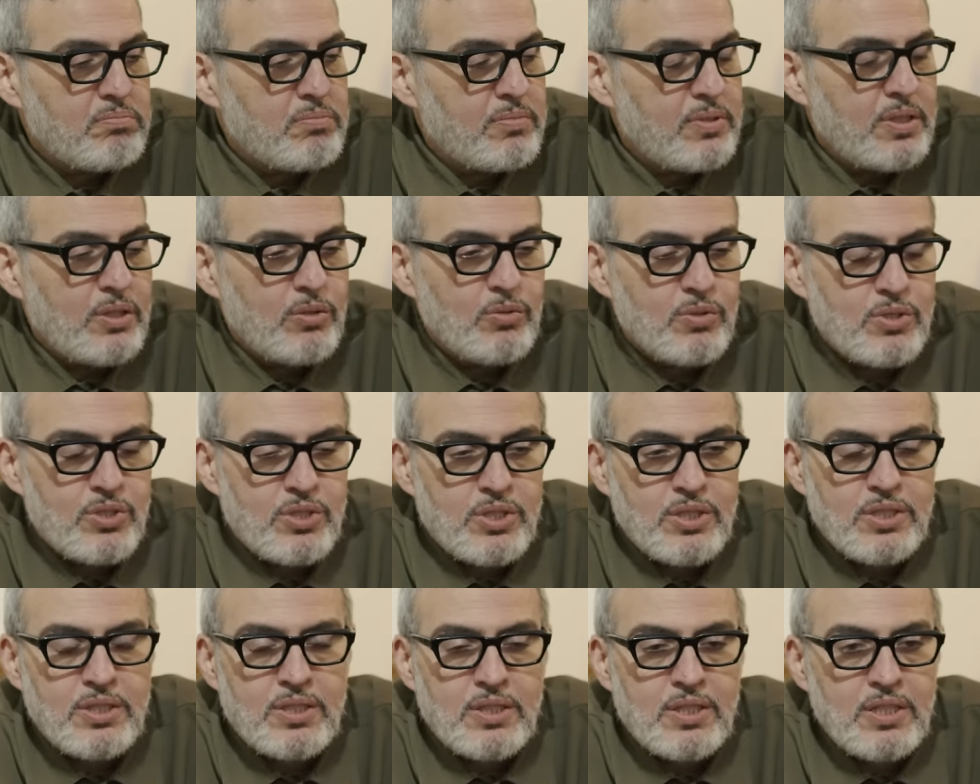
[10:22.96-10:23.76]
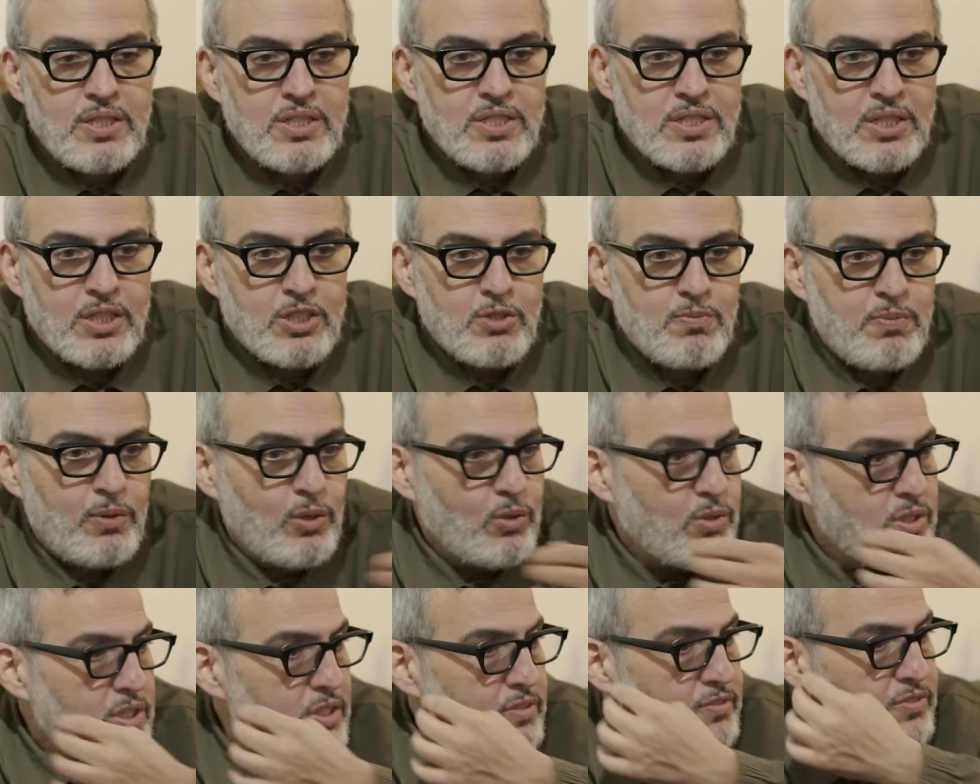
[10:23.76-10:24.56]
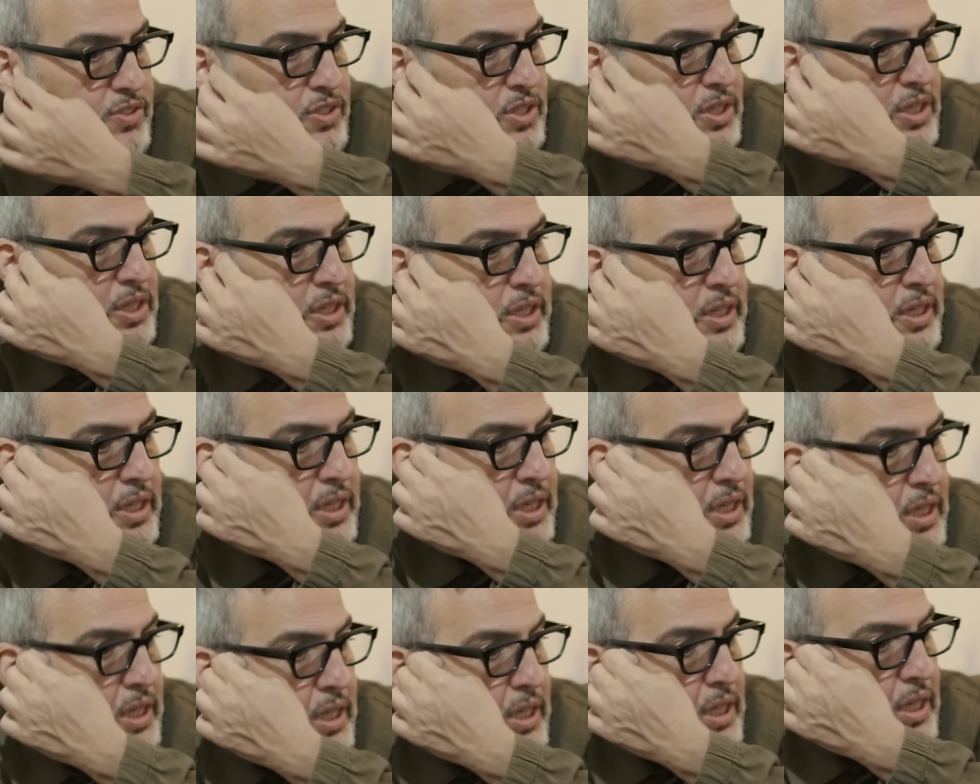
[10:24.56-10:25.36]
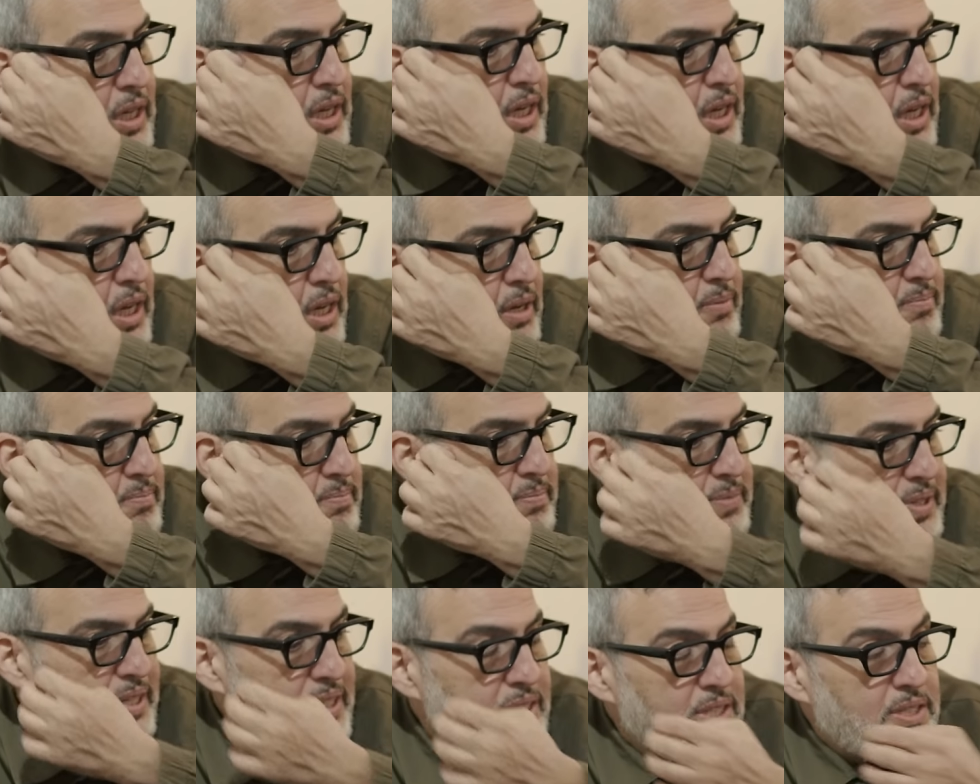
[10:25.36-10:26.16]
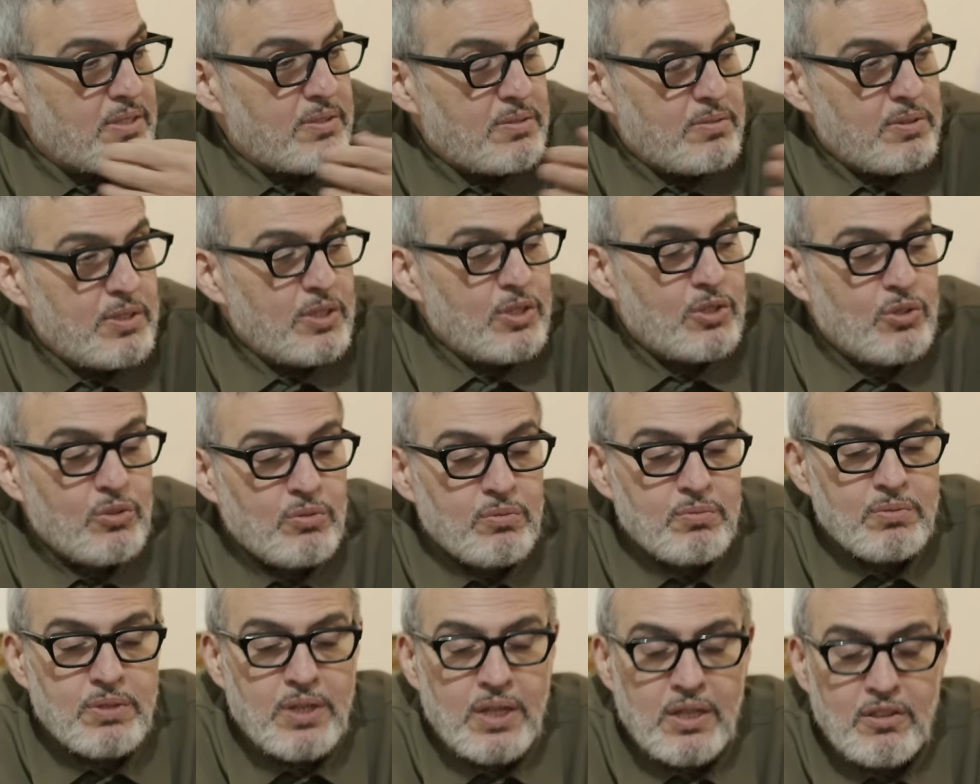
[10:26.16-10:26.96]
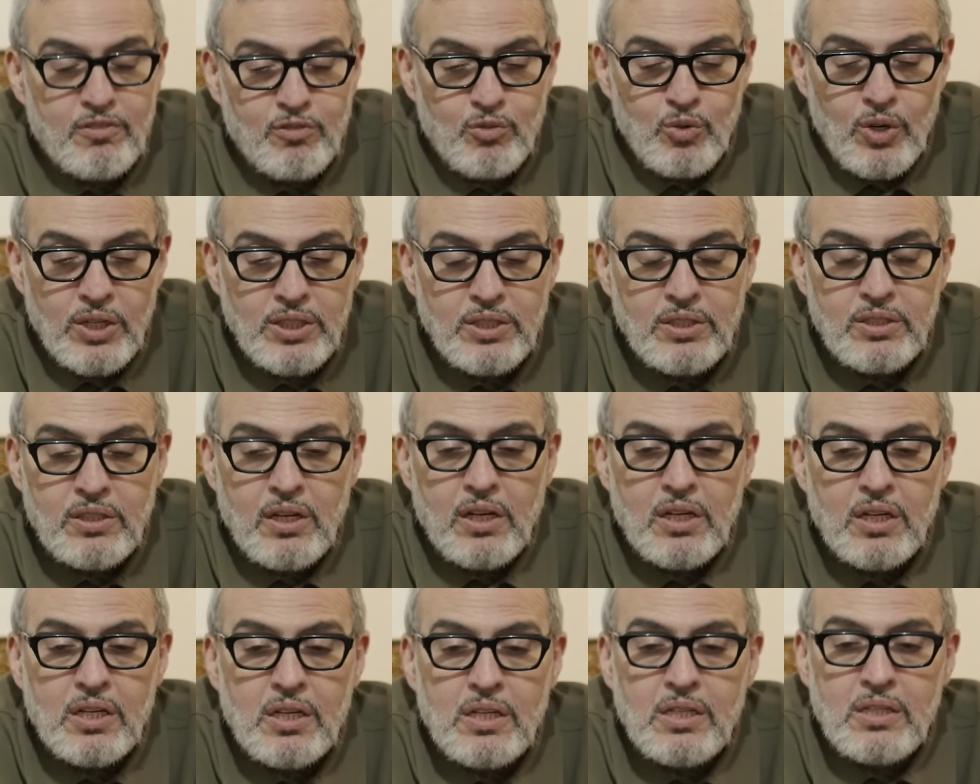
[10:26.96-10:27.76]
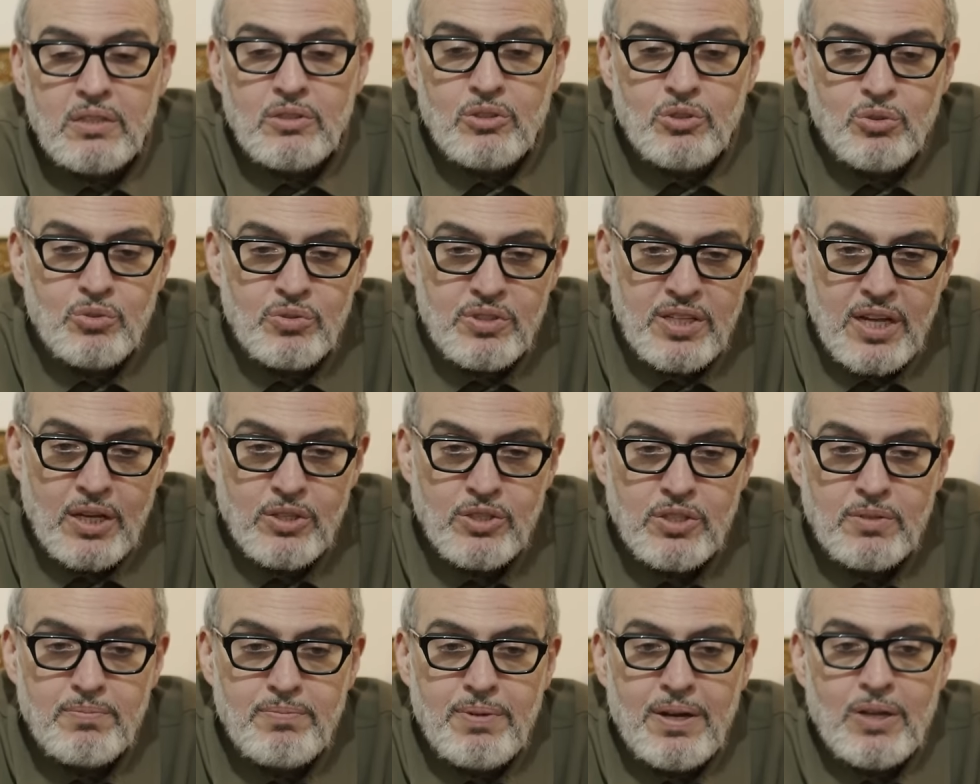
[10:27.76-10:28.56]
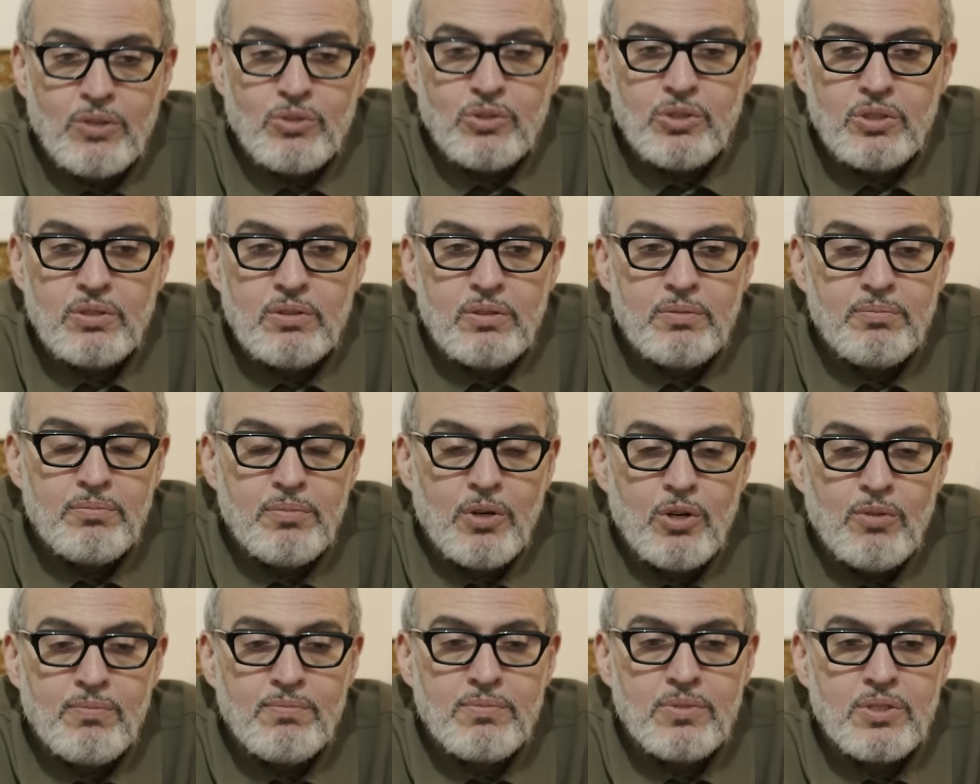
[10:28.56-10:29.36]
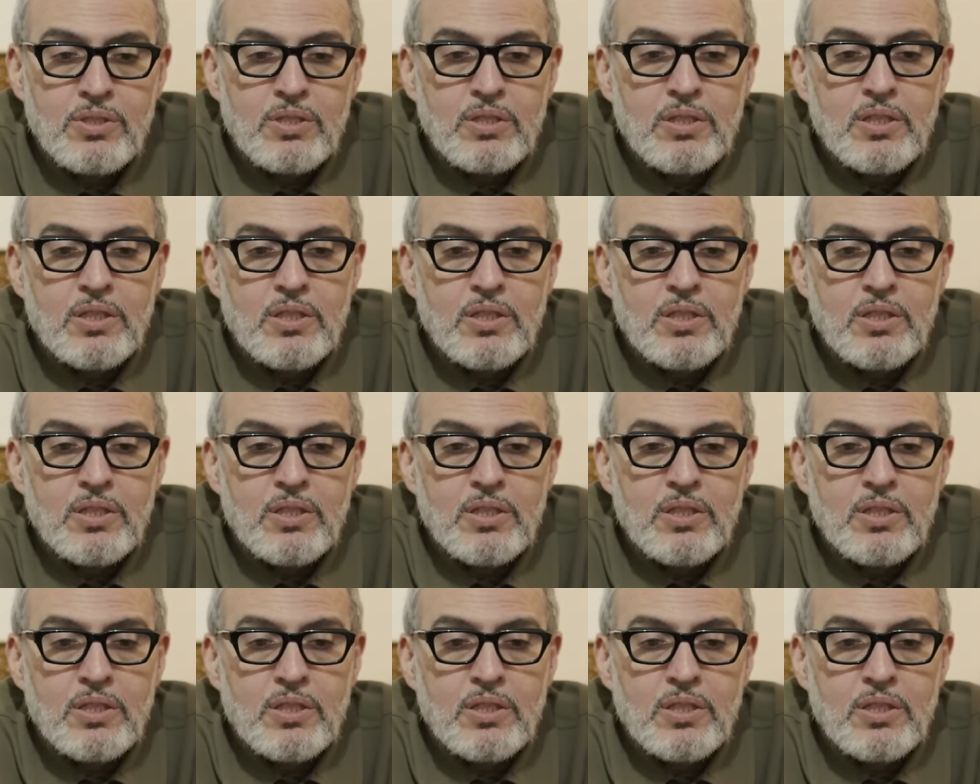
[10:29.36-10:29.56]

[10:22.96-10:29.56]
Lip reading: it was just these explosives, these, you know, kind of 1 ton, 2,000 pound bombs.